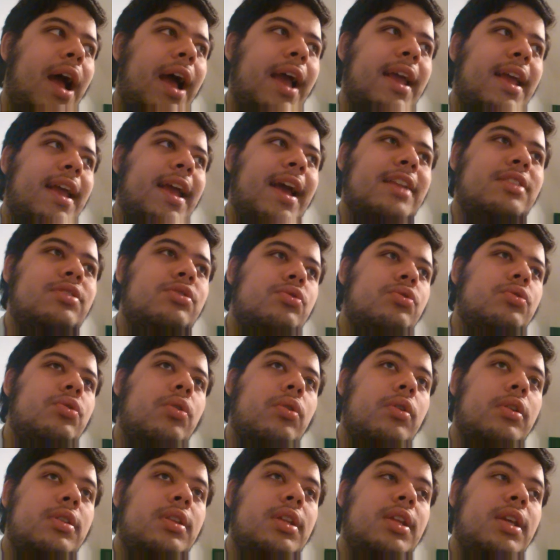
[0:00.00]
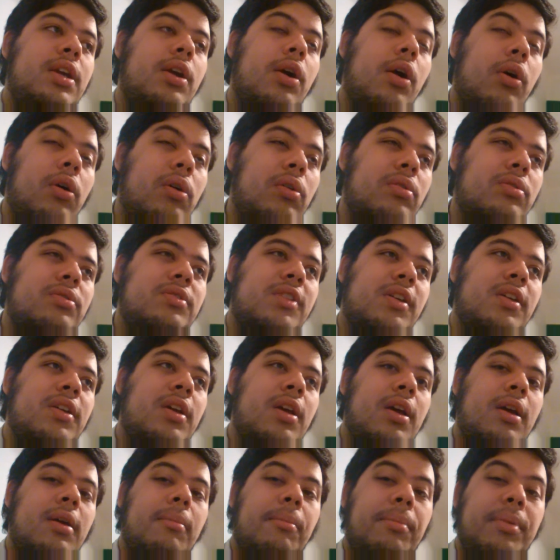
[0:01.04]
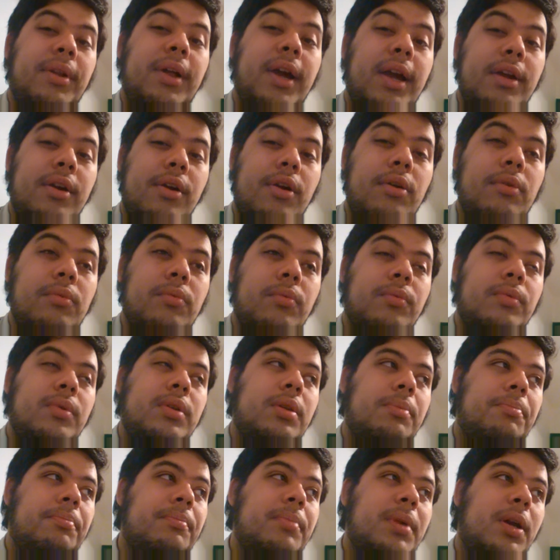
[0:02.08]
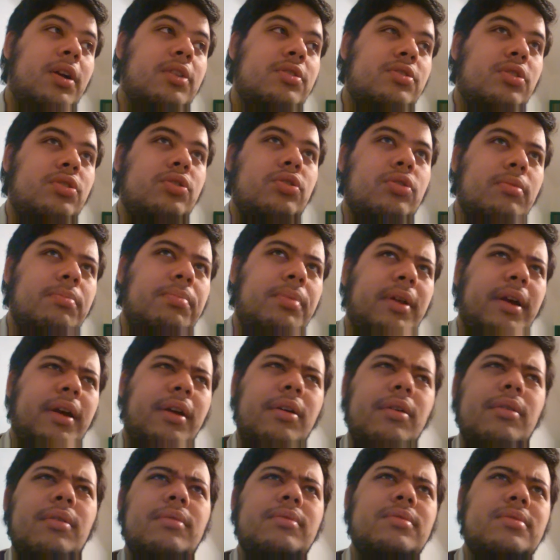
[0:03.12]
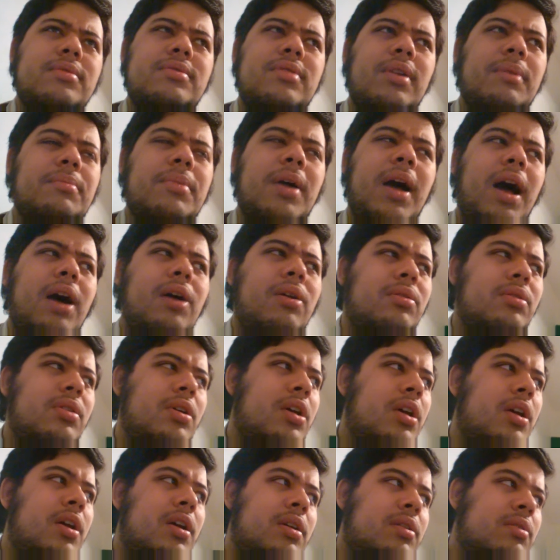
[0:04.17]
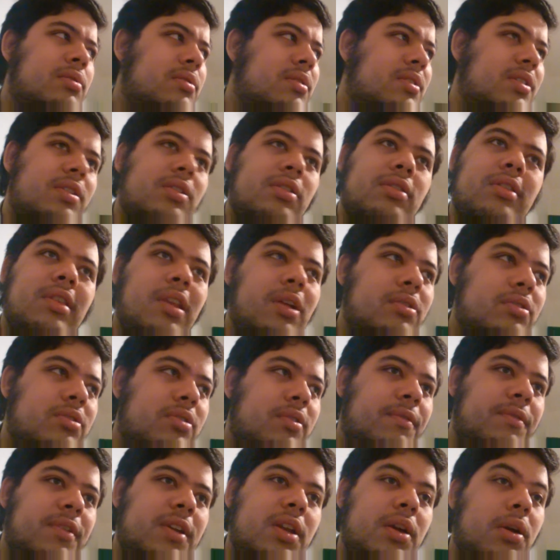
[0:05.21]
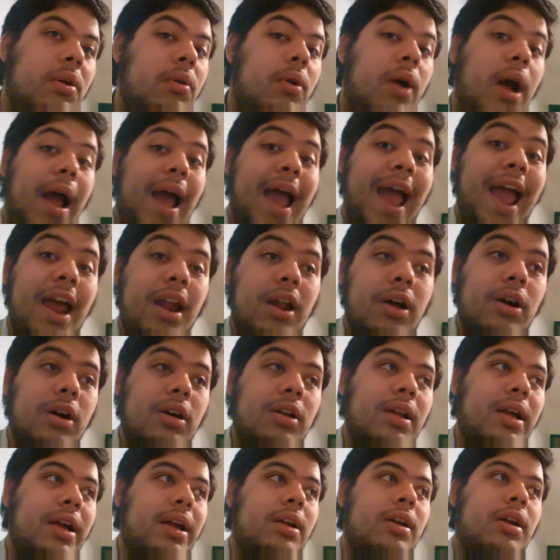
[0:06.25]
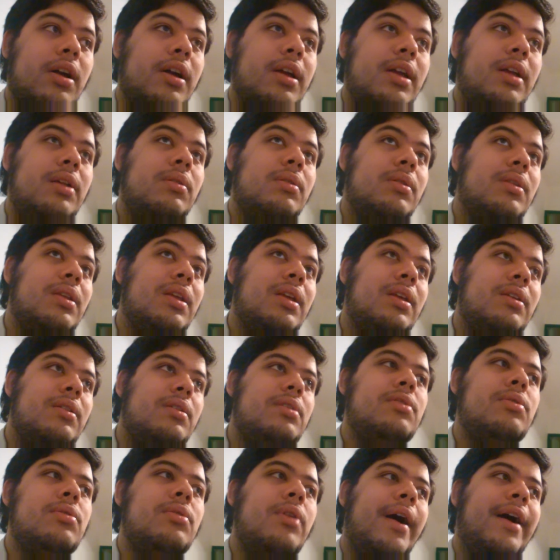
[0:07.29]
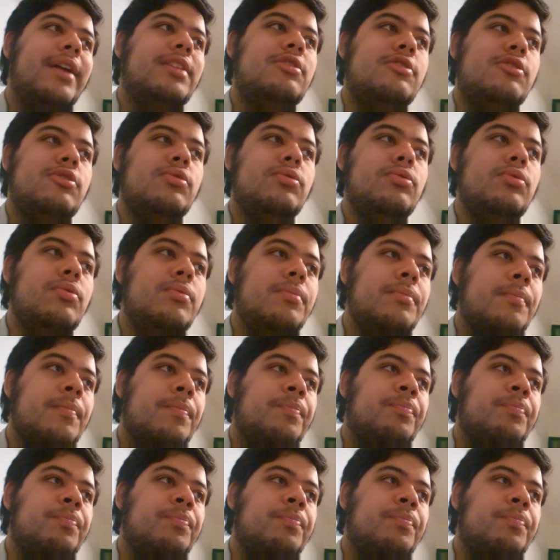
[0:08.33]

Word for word: I had to go on the old player we, because the new player somehow didn't load the video at all. Uh, it, you had to